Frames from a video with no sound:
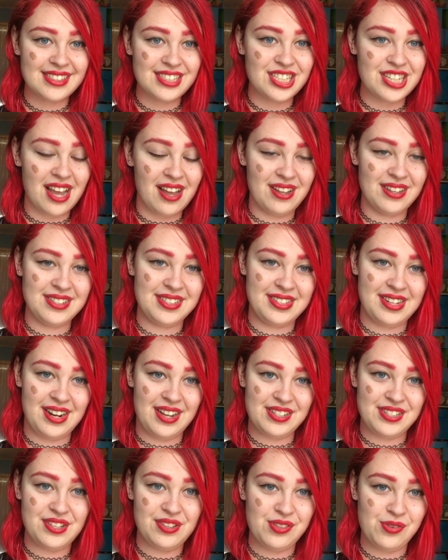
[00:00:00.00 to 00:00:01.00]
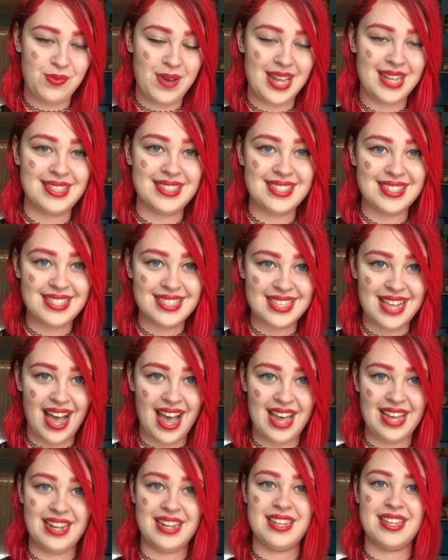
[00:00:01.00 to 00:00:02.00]
shells and also the weights
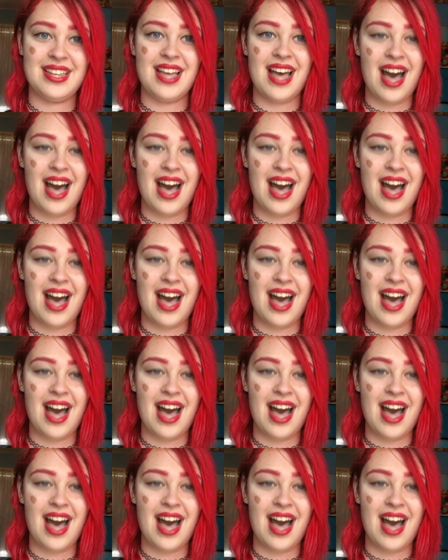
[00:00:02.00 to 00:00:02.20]
inside.